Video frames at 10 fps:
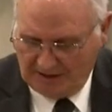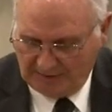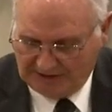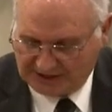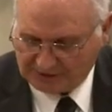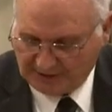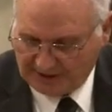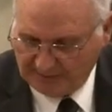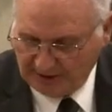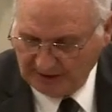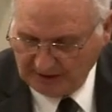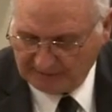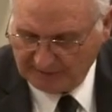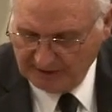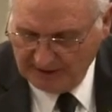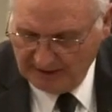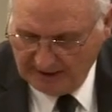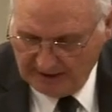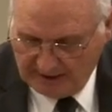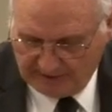but that's what they believe.
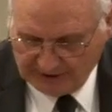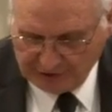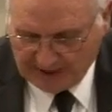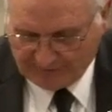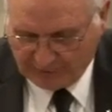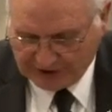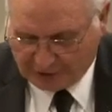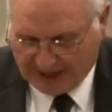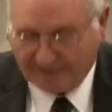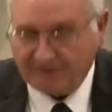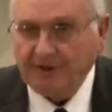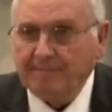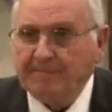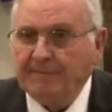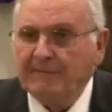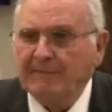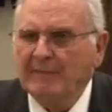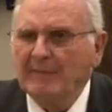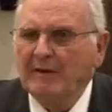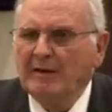Then you have witchcraft,
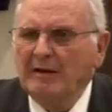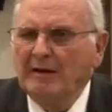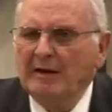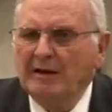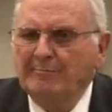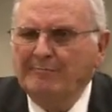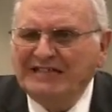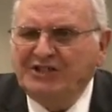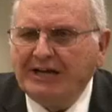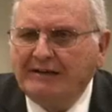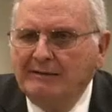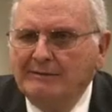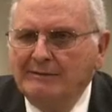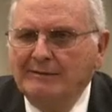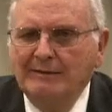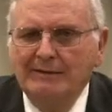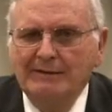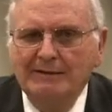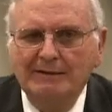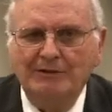magic.
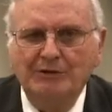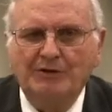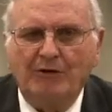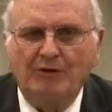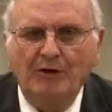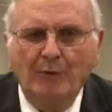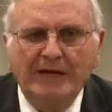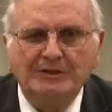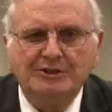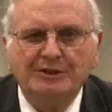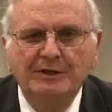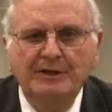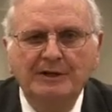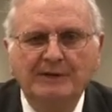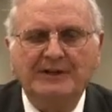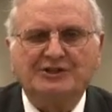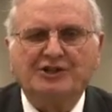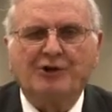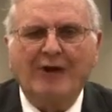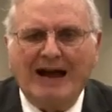You talk to a witch, that's
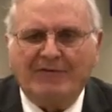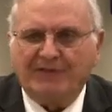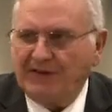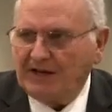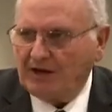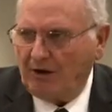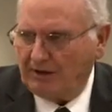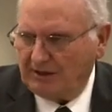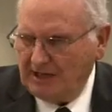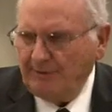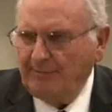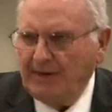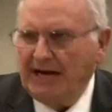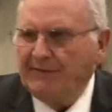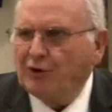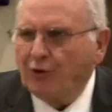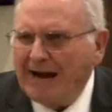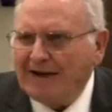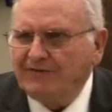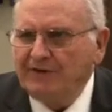the craft, they call it. Keep in mind the
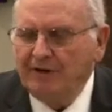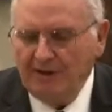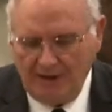craft.